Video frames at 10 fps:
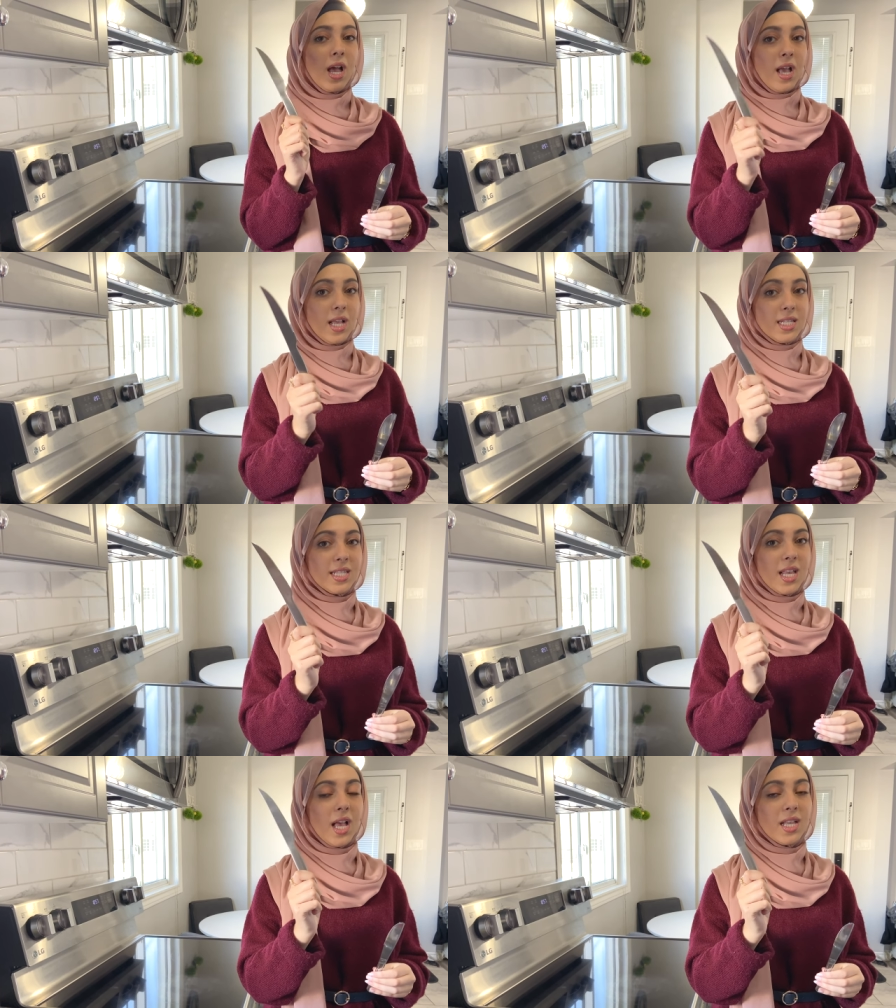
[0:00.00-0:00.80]

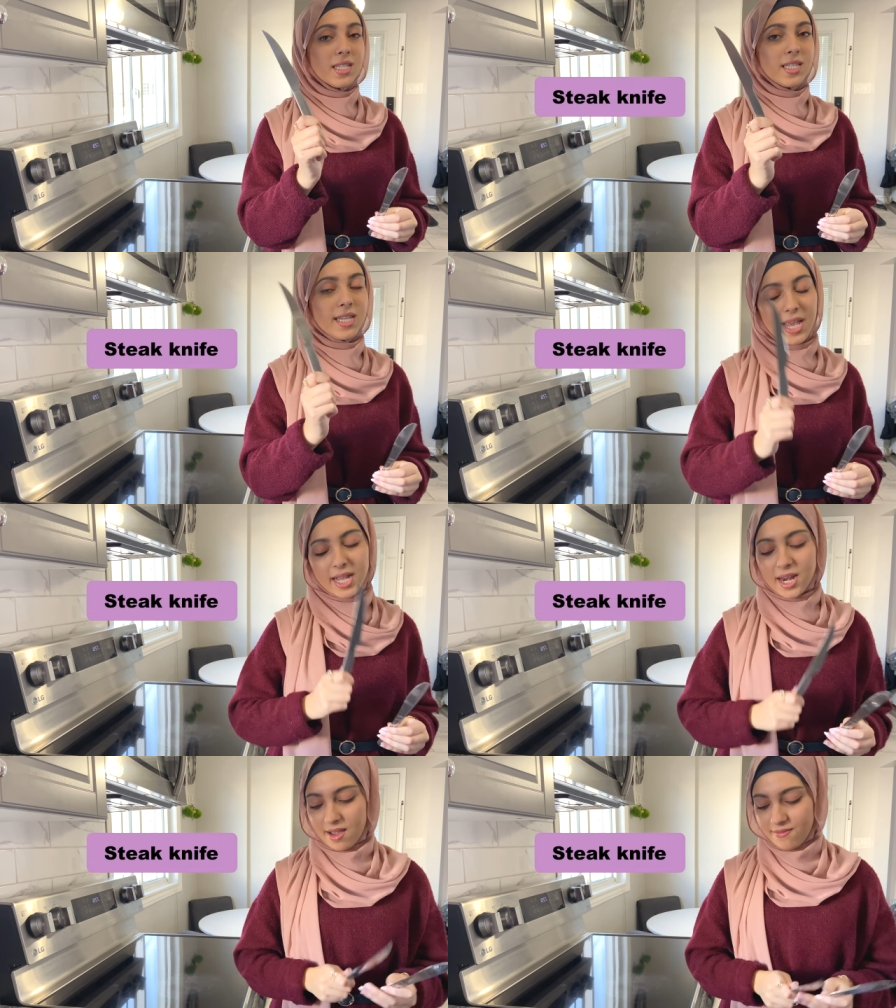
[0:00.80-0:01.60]
It's a
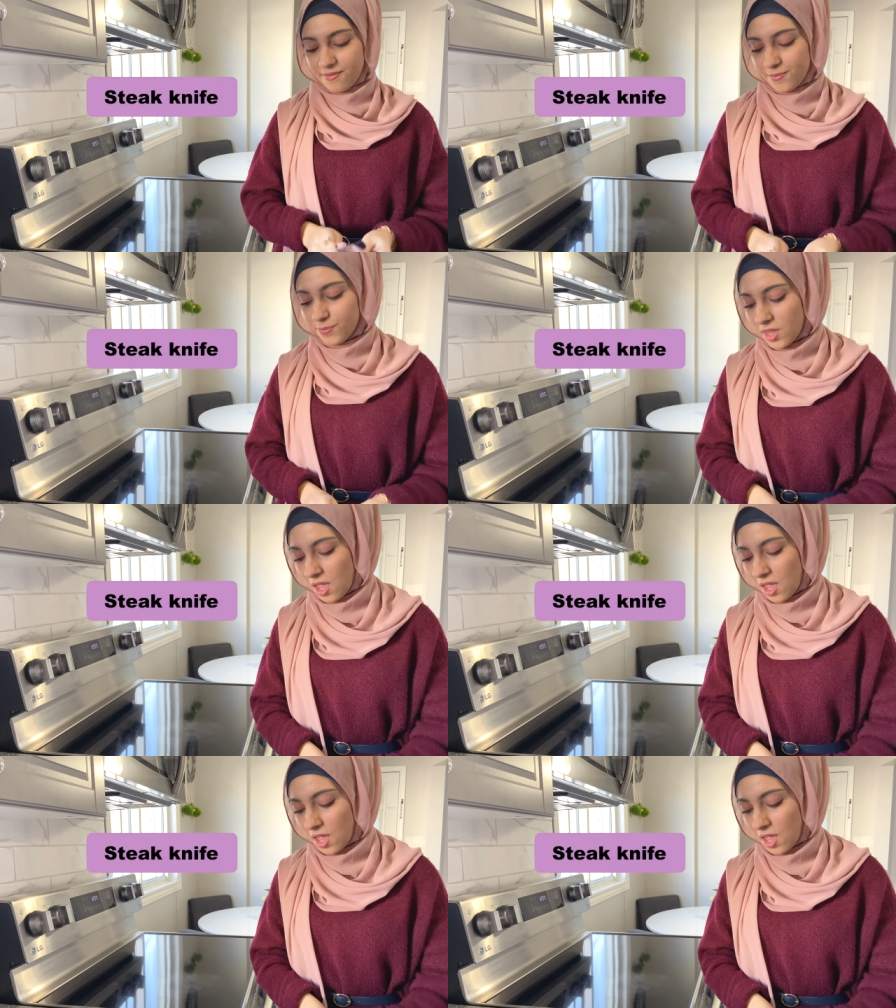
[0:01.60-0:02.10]
steak knife.